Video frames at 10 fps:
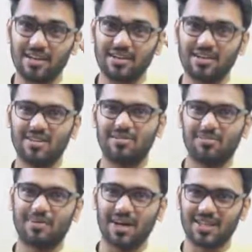
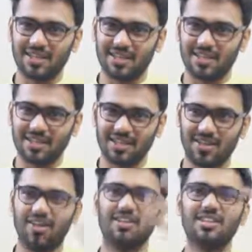brother or
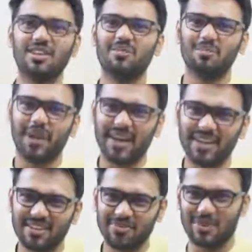little planet
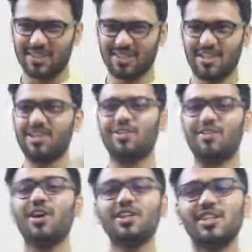brother of our
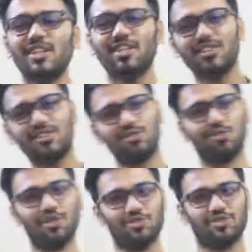solar
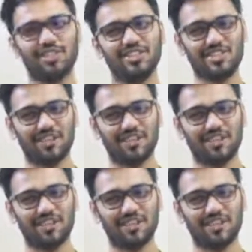system.